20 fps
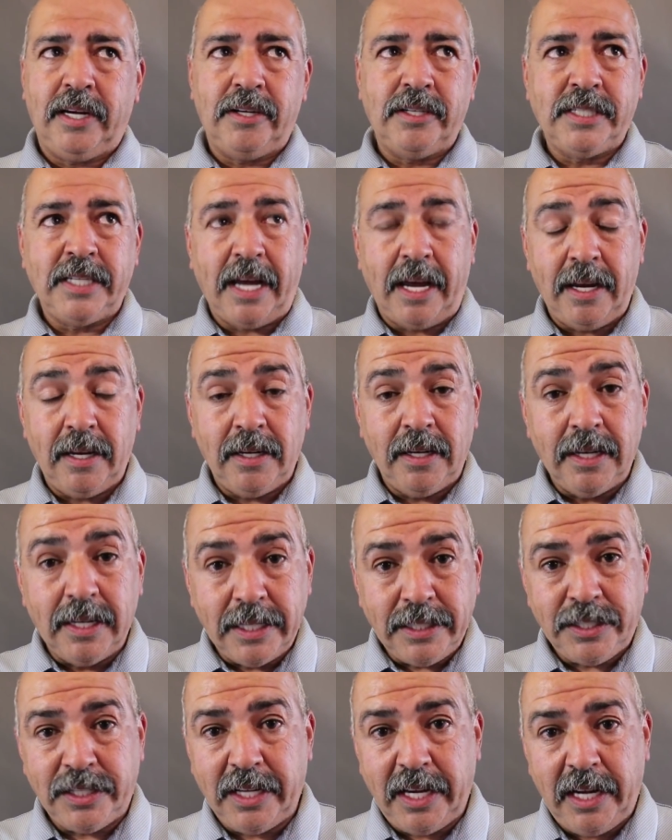a
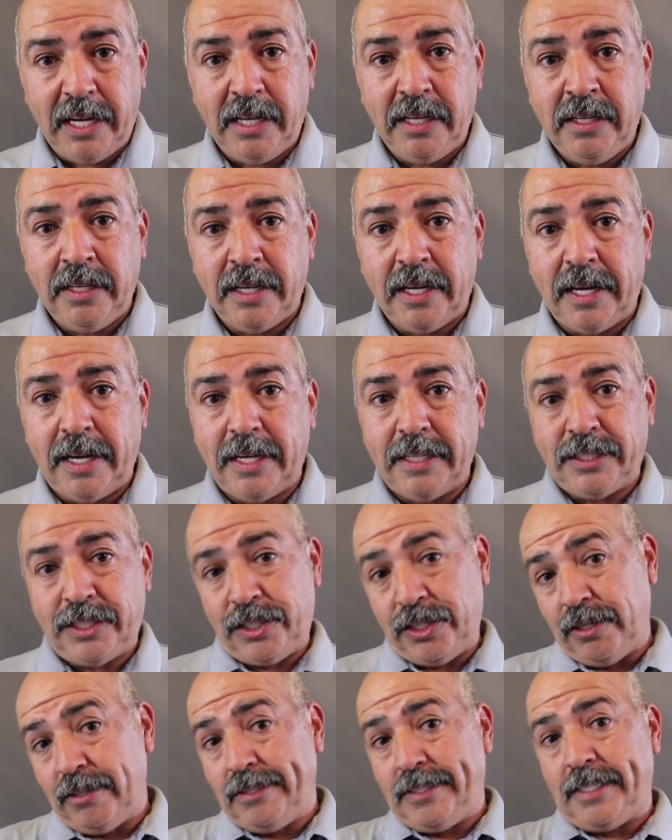listing, it
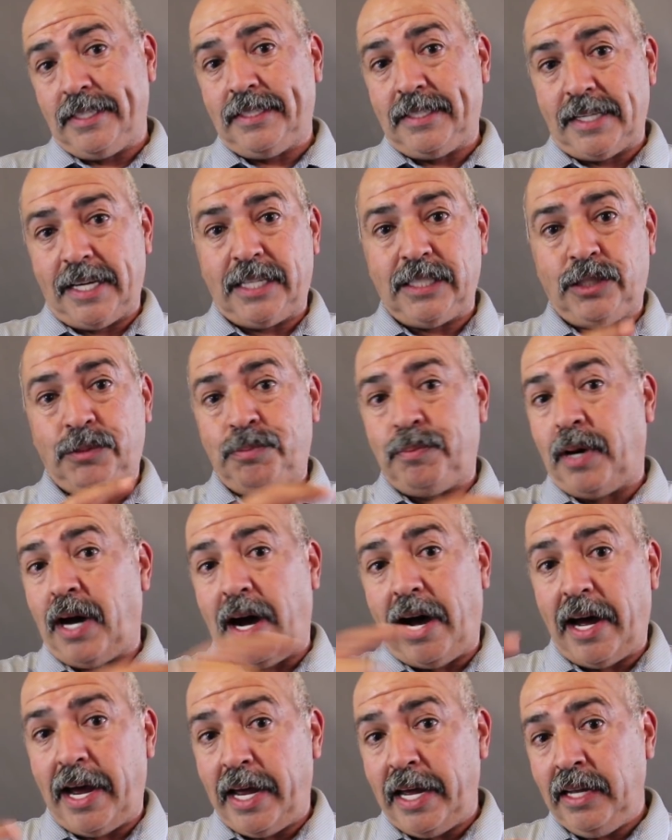usually says
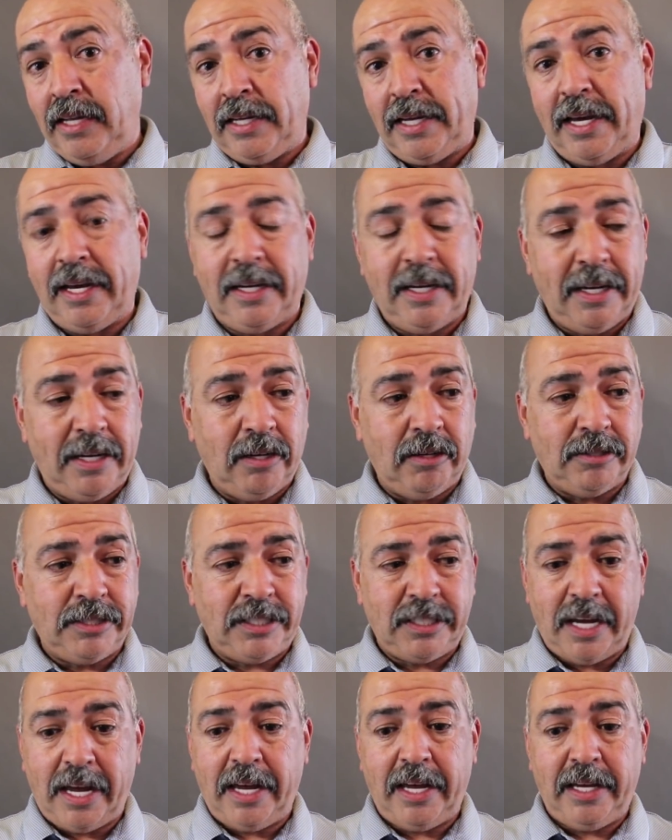buy, and it'll
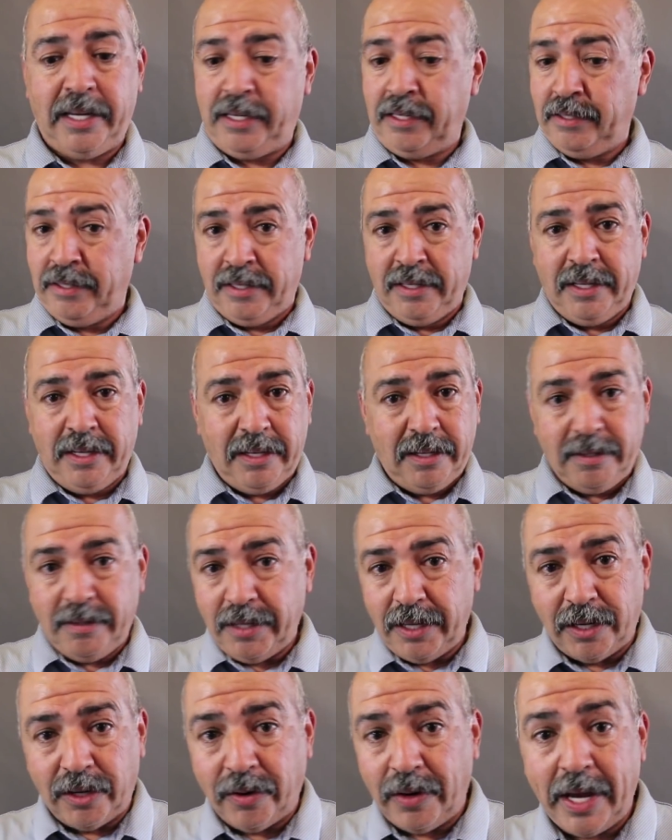say
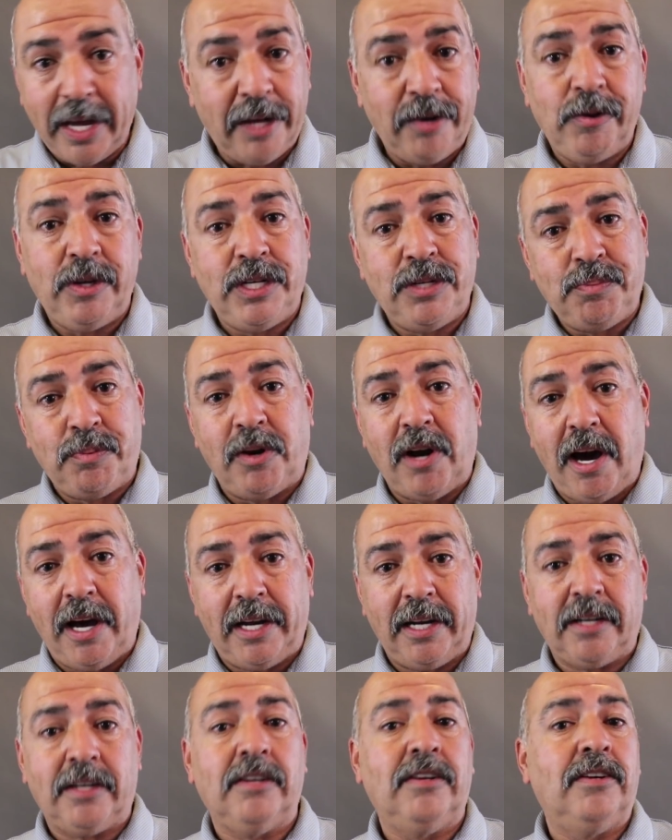Henry's
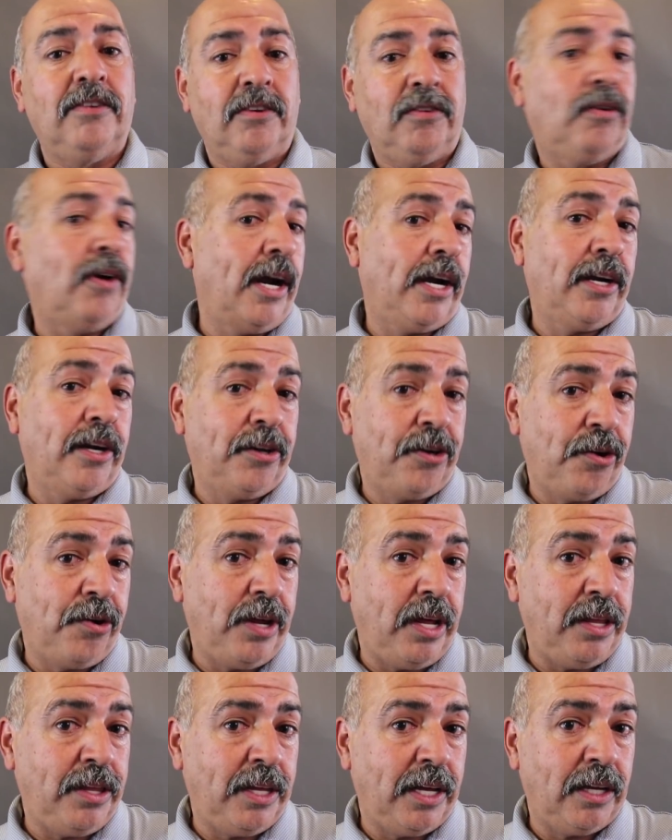product right
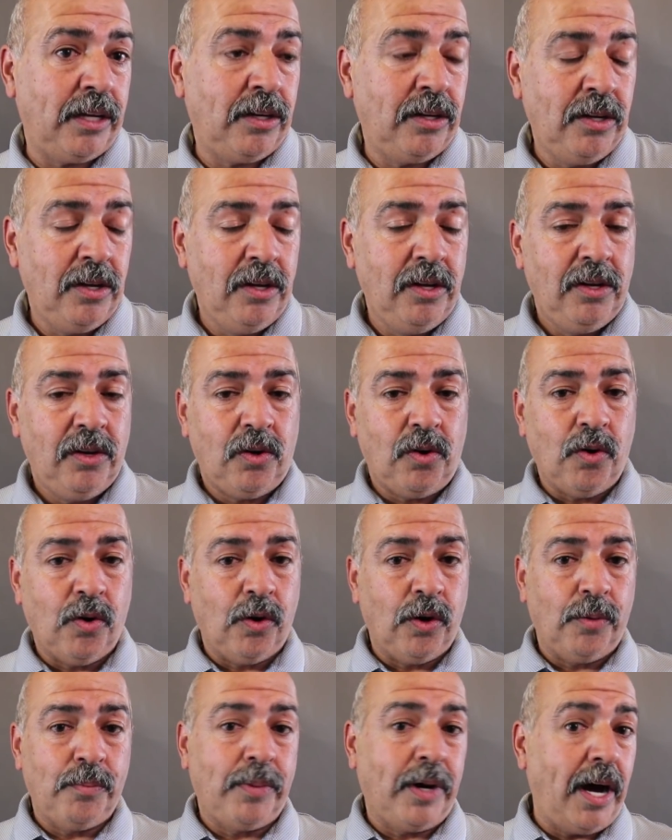underneath it,
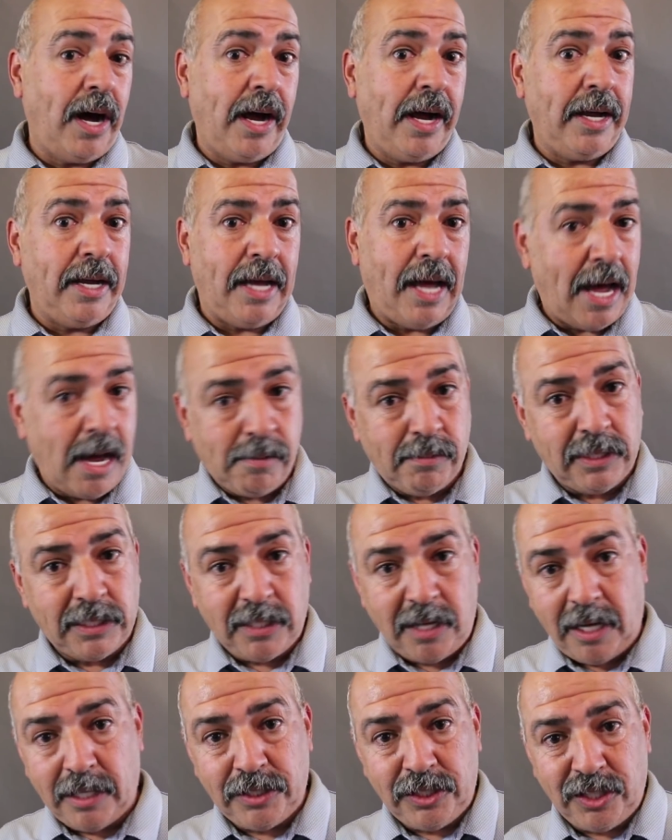or buy
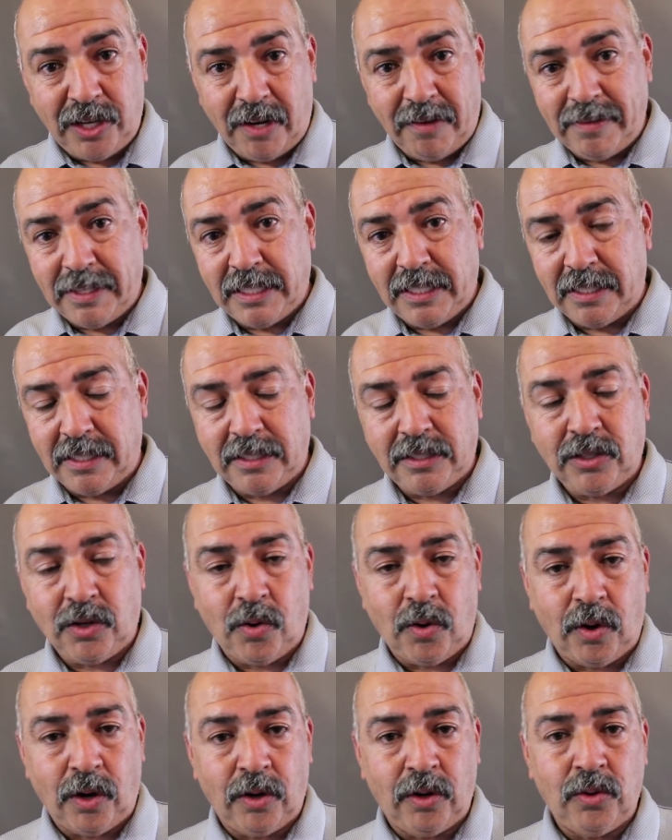Amazon services,
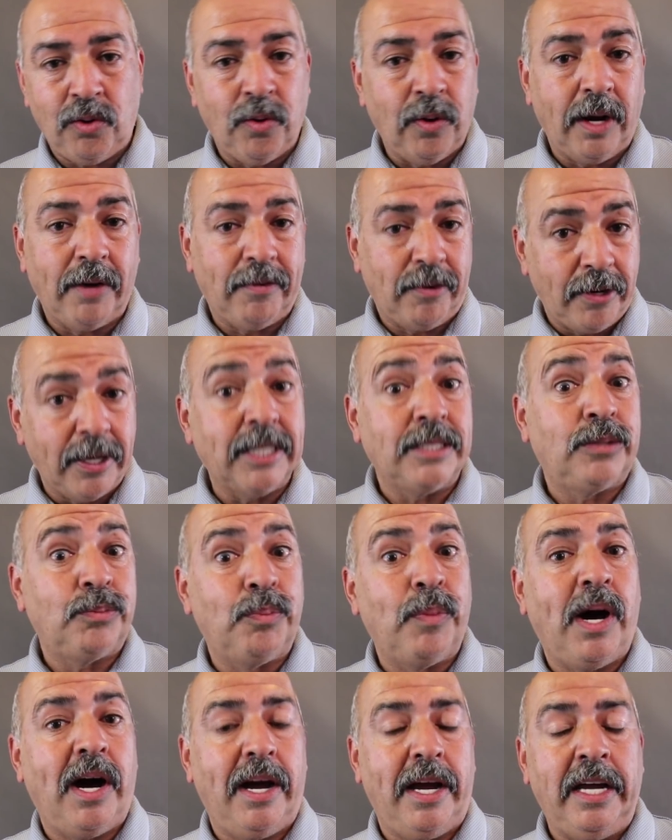or whoever it's
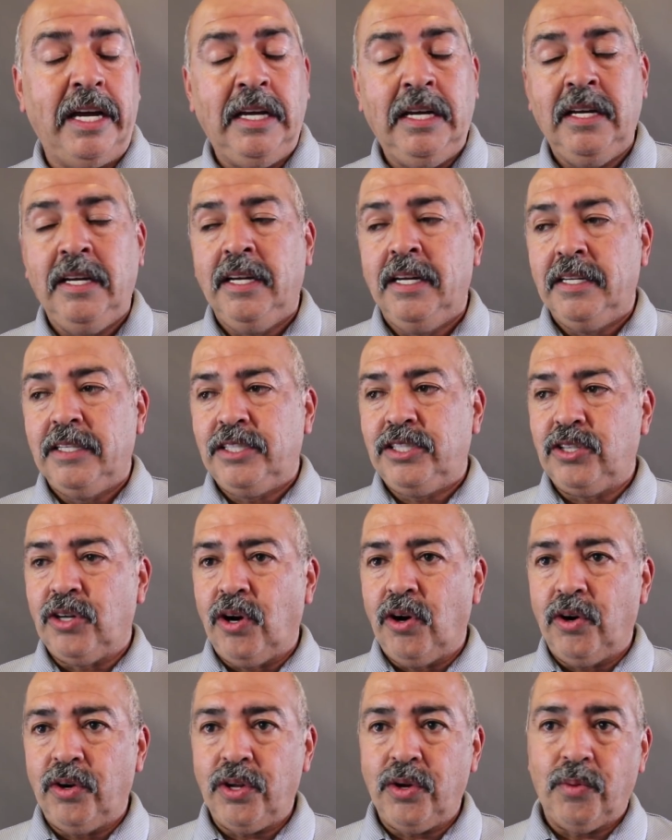by.
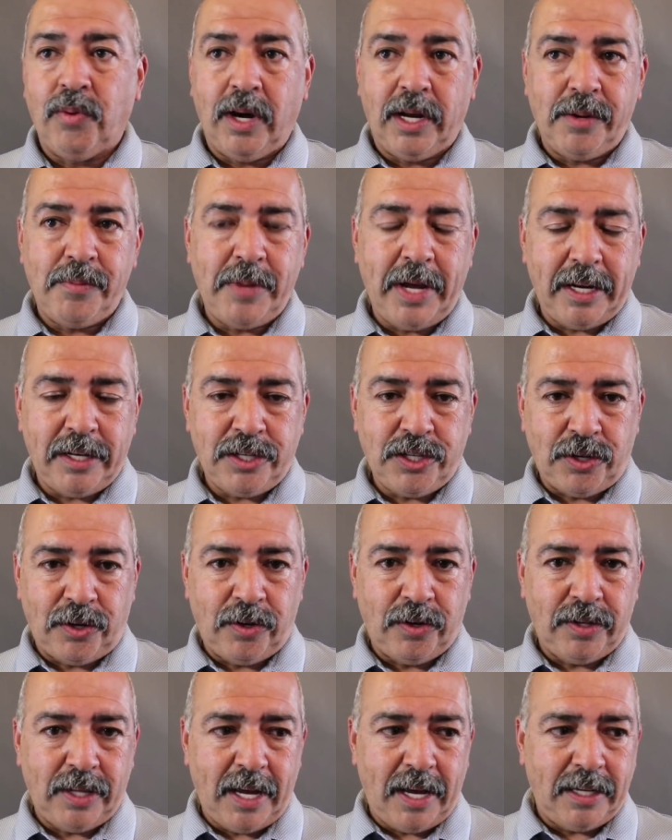So you want to make
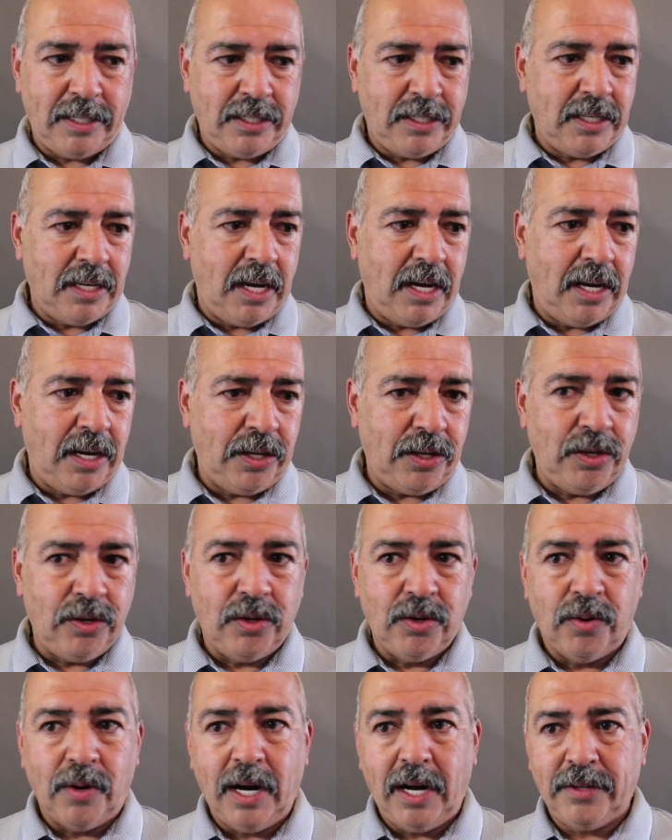sure that you
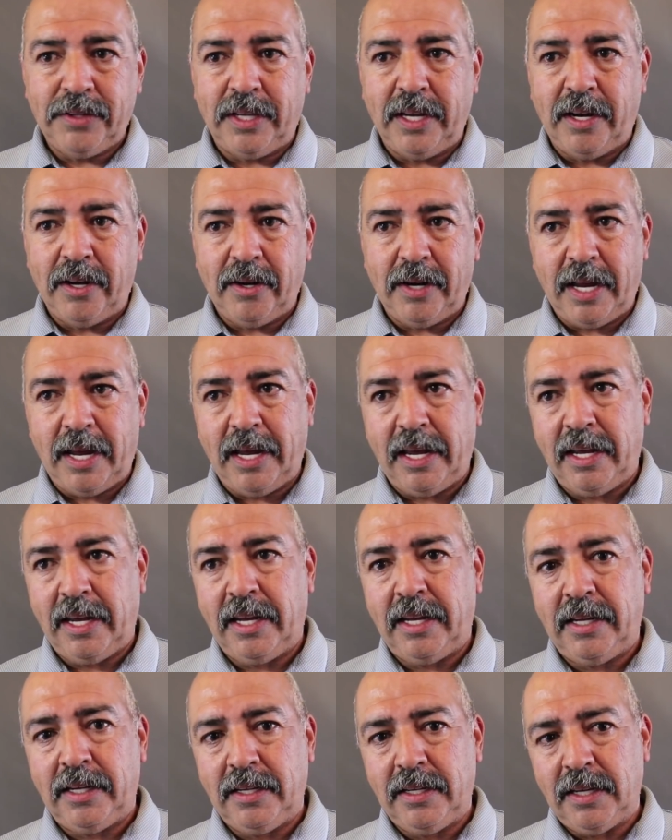go out there
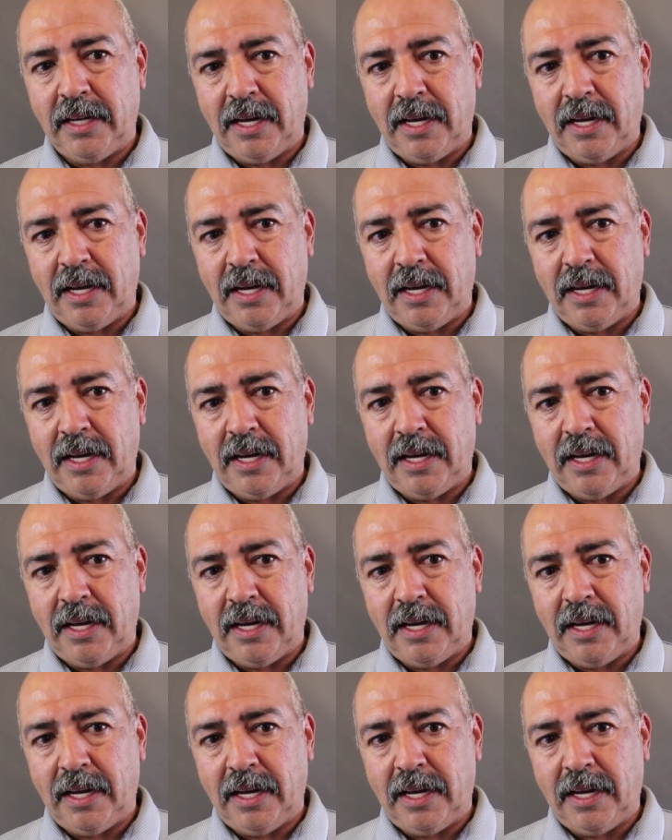and